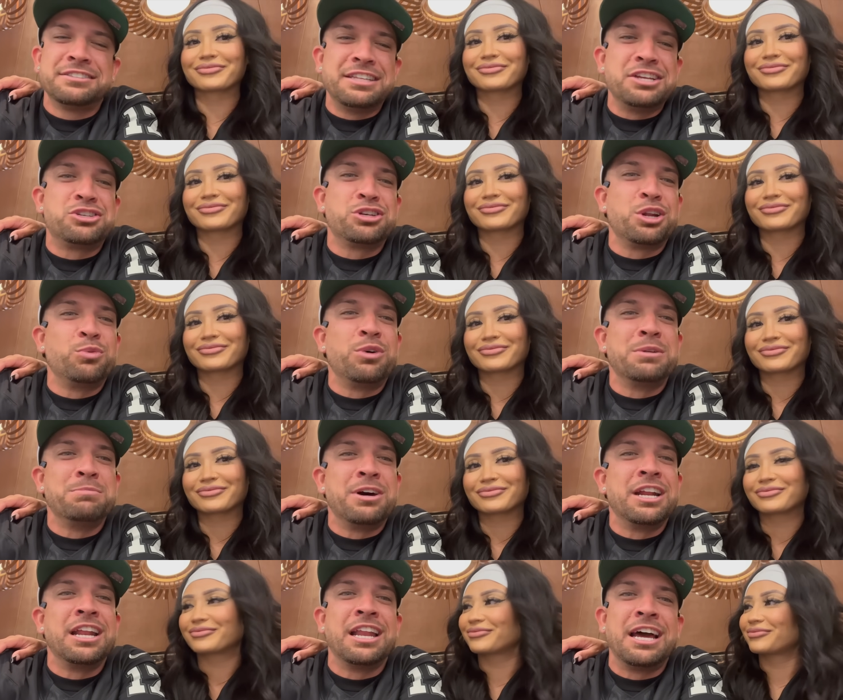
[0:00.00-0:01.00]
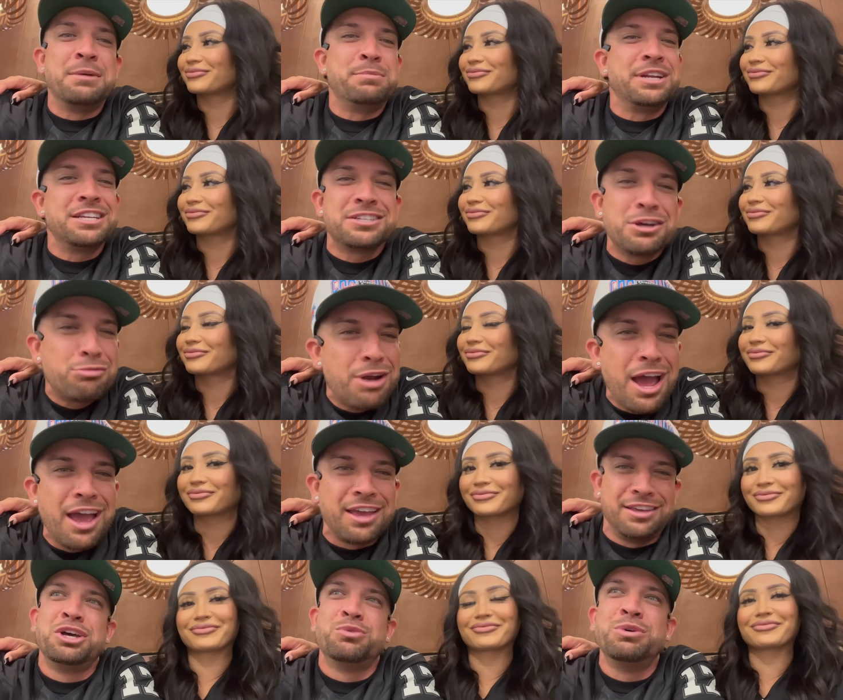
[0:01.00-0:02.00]
Speaker 1: They should have won money line, but it's all right.
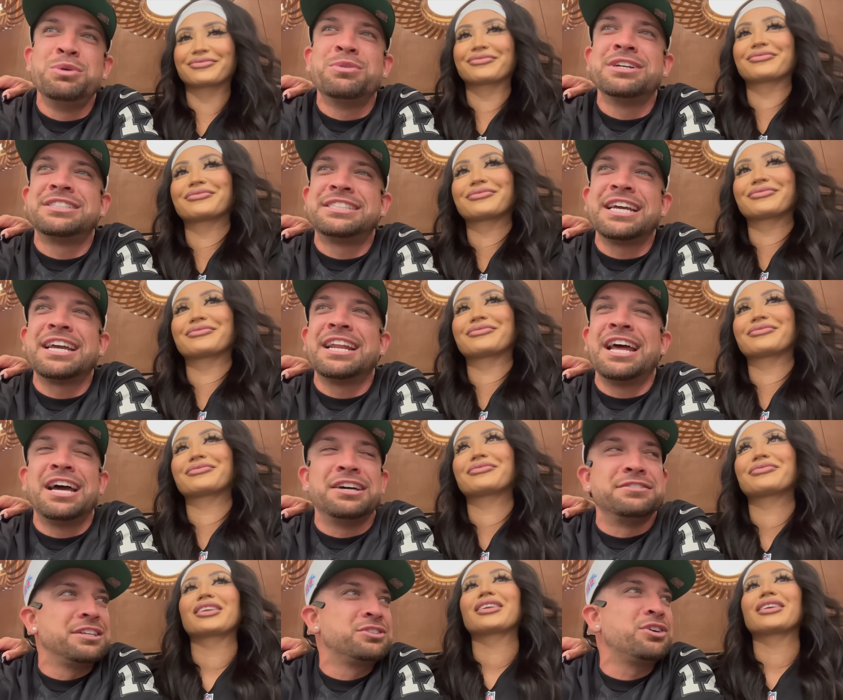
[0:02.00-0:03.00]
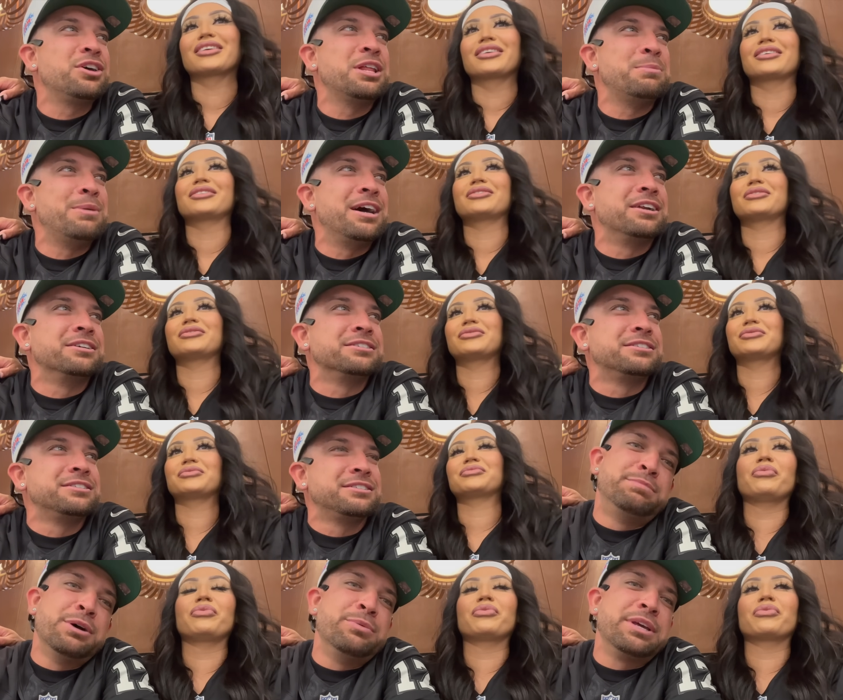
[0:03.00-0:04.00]
We won second half. That's all that matters.
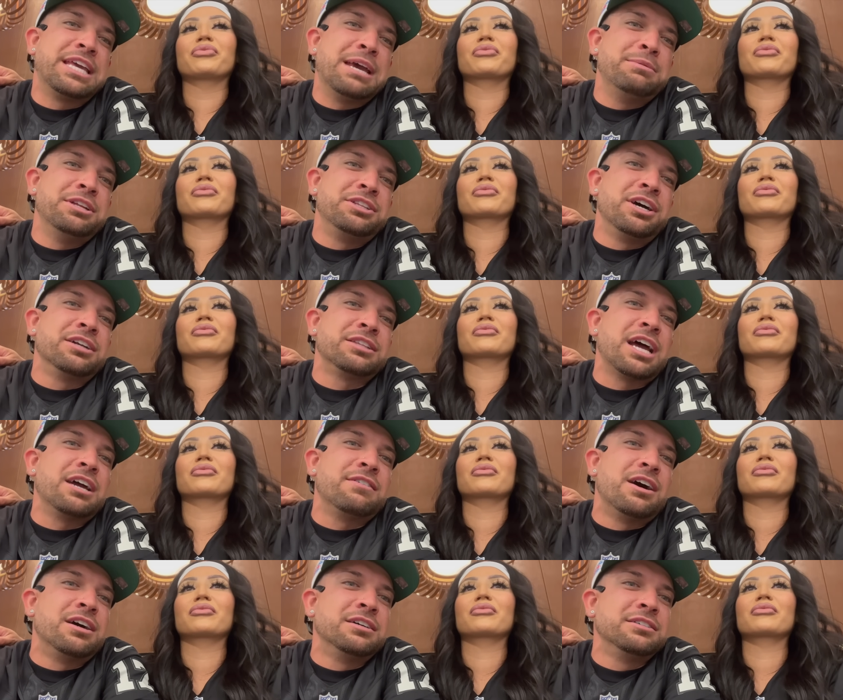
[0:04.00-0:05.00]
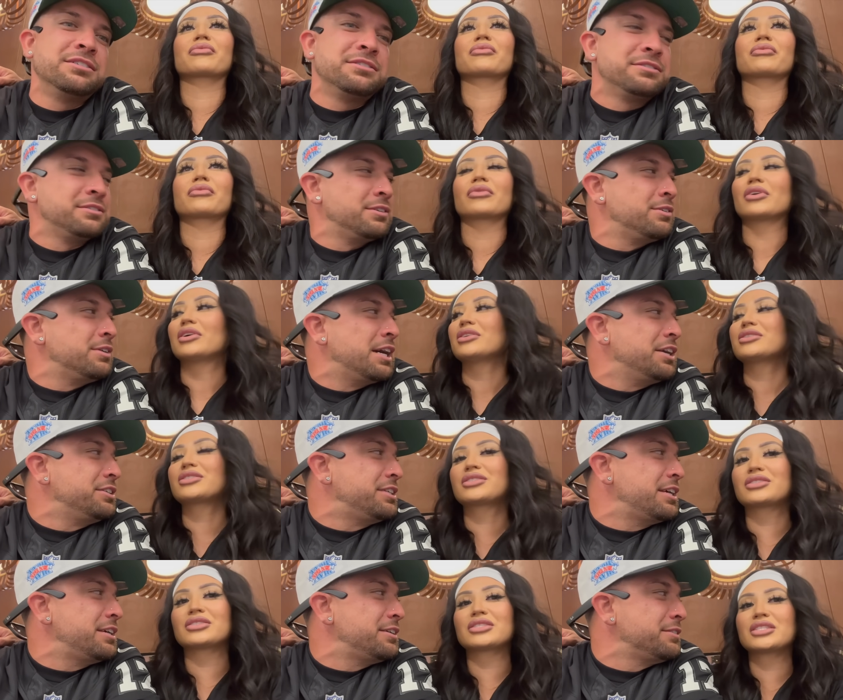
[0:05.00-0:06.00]
But we came to Din Tai Fung. How you
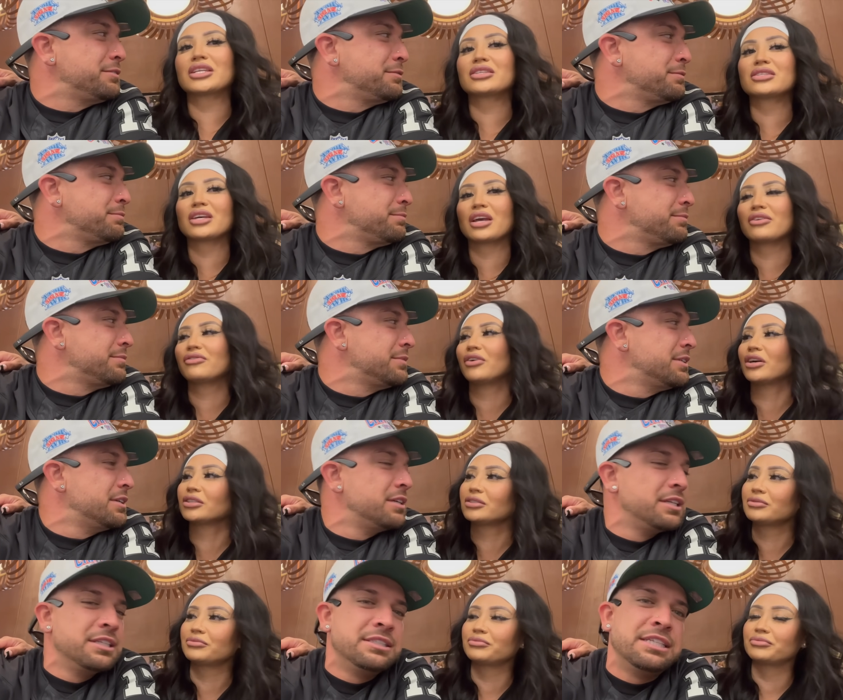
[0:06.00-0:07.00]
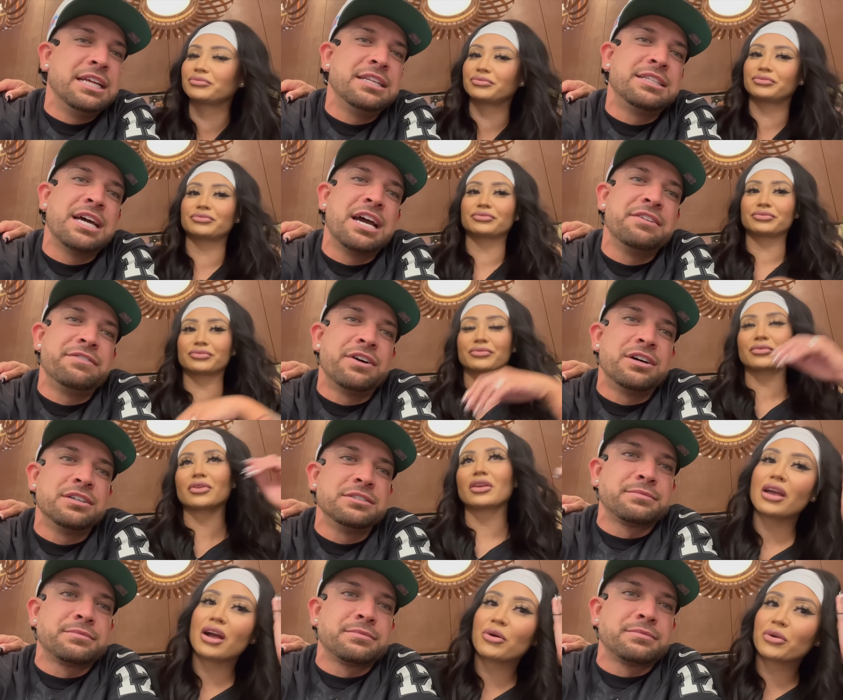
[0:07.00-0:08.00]
say
Speaker 2: it? Din Tai Fung. Din Tai Fung.
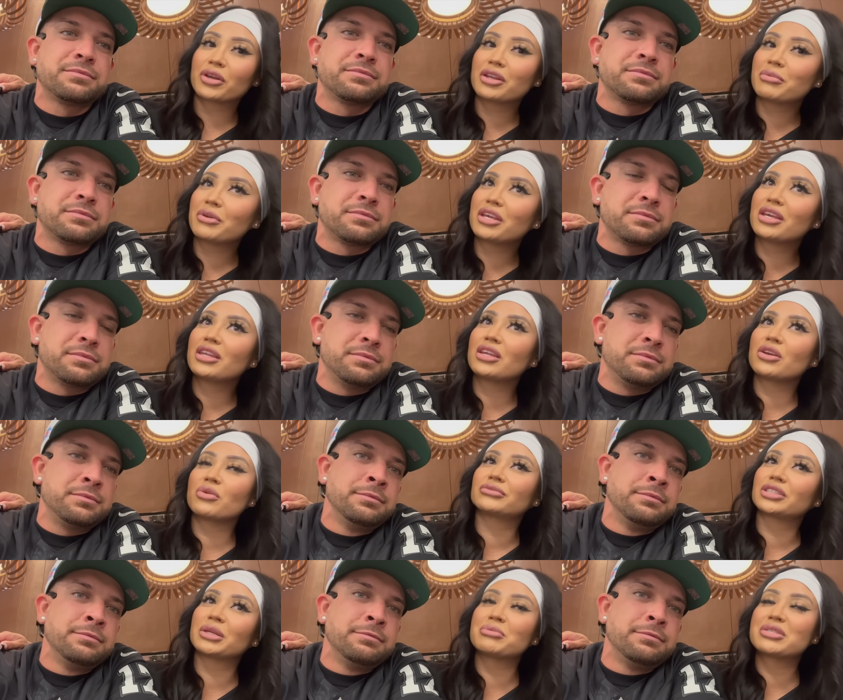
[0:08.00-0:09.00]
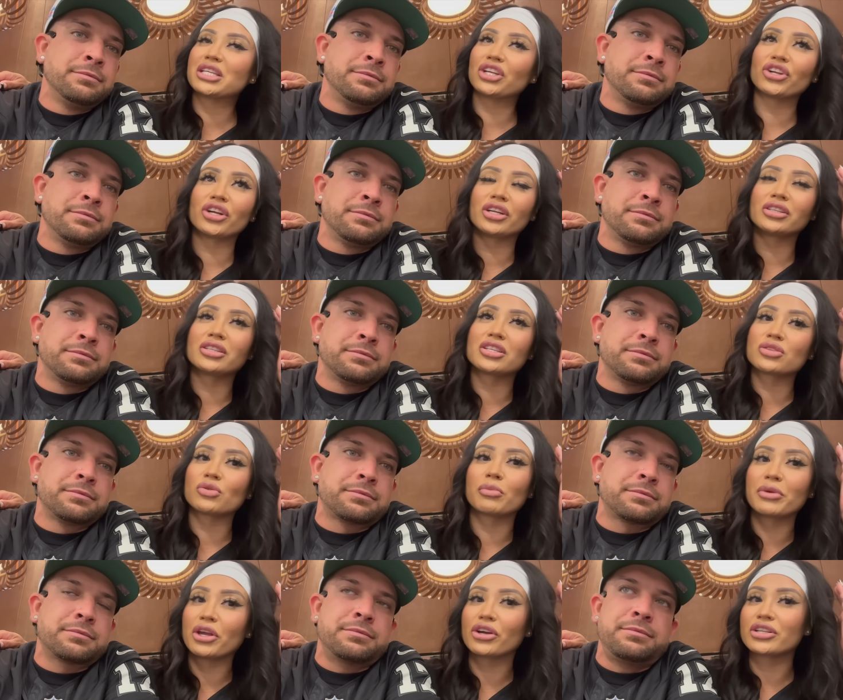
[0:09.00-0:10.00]
Now we're going to be eating some dinner. This will
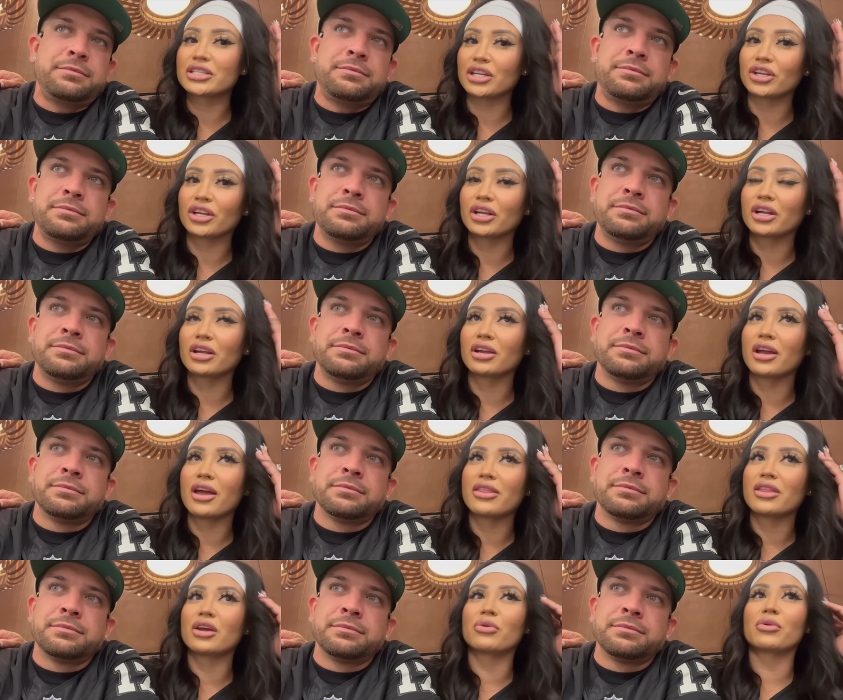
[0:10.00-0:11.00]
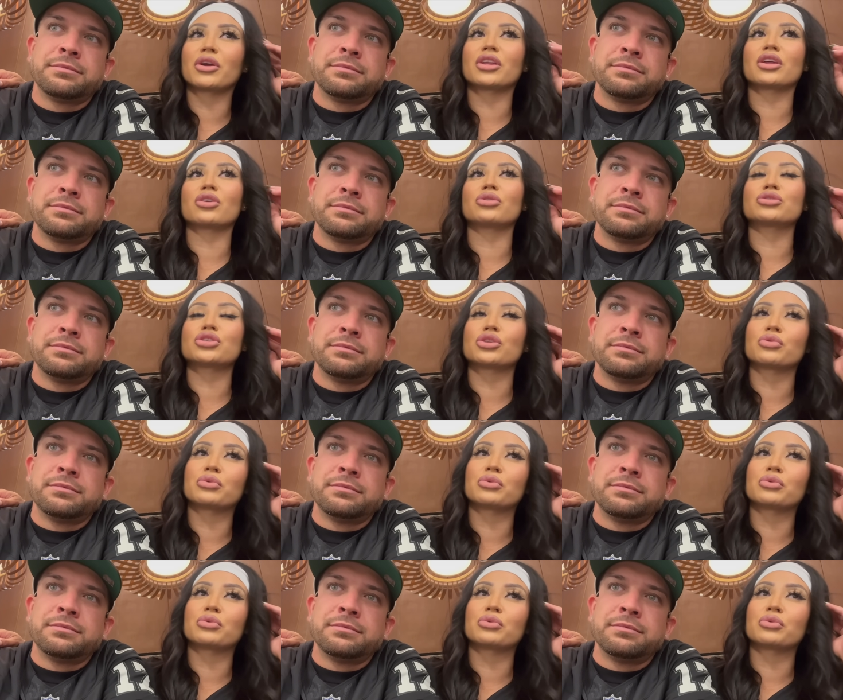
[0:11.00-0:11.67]
be our dinner, and then we're going to go to the